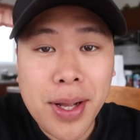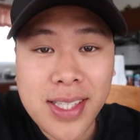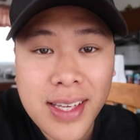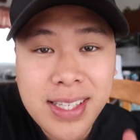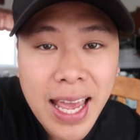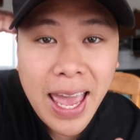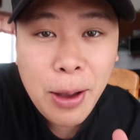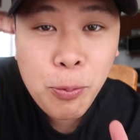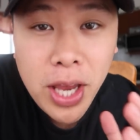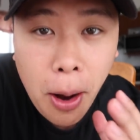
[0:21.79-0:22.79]
But
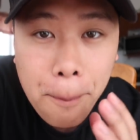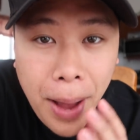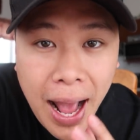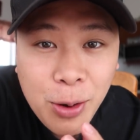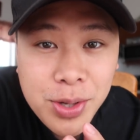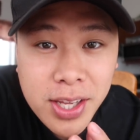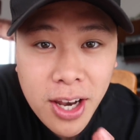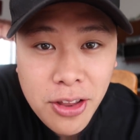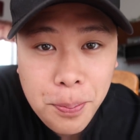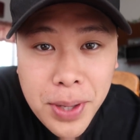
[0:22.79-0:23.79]
today we are back with
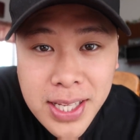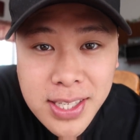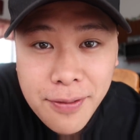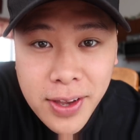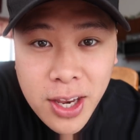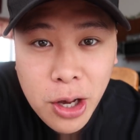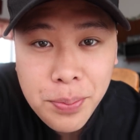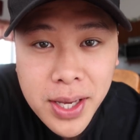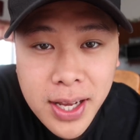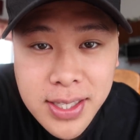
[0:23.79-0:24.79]
another pizza video
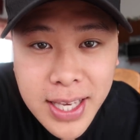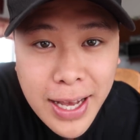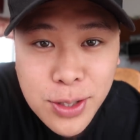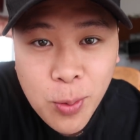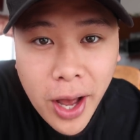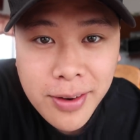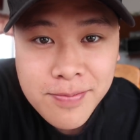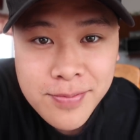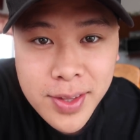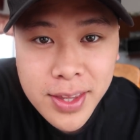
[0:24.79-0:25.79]
because guess what?
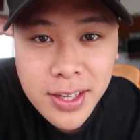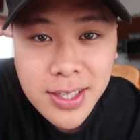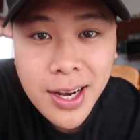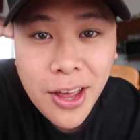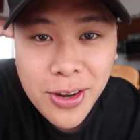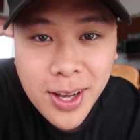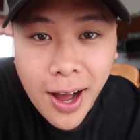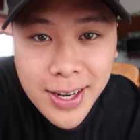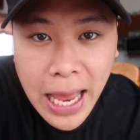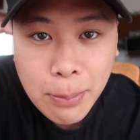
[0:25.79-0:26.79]
There's another
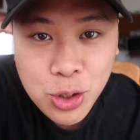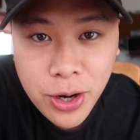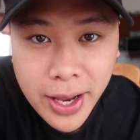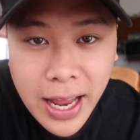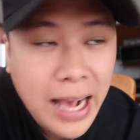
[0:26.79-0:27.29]
goddamn trend.